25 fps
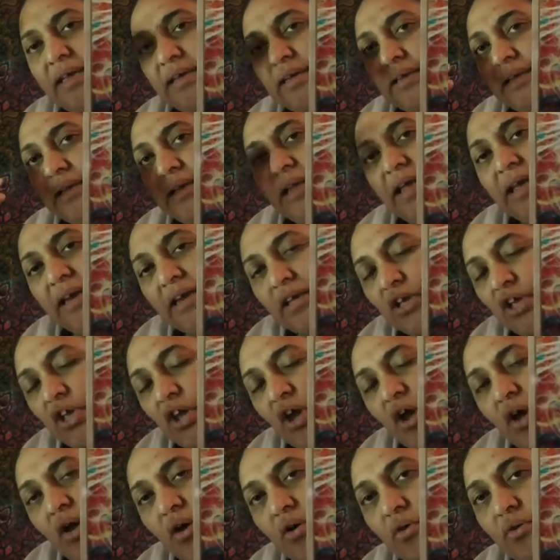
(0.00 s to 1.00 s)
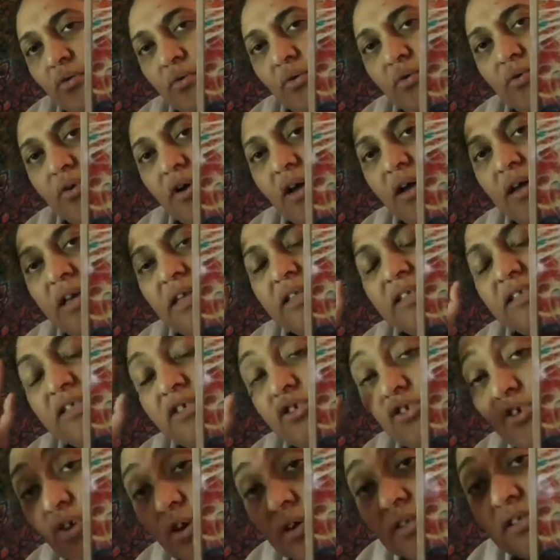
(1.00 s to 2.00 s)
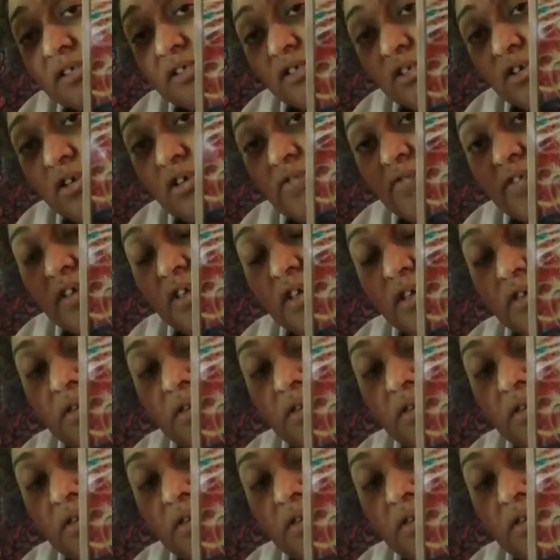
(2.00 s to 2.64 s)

Let it go, all right? It's not serving